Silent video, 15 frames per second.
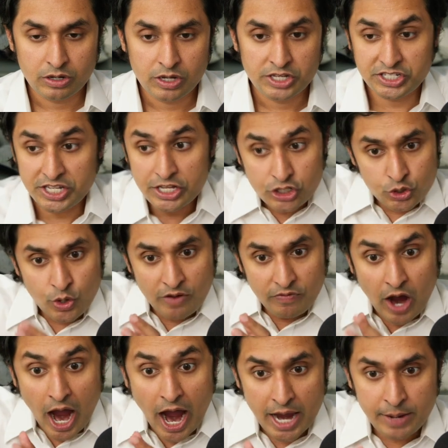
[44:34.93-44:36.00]
since you have a
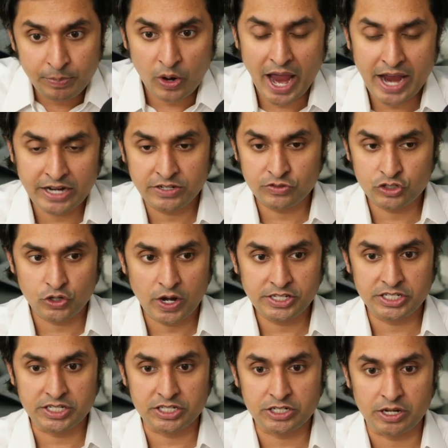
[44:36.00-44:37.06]
hyperactive stress
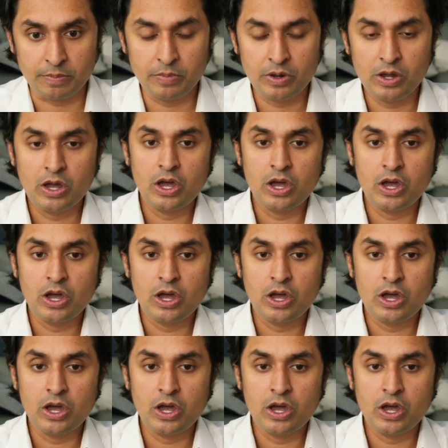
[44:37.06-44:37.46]
system,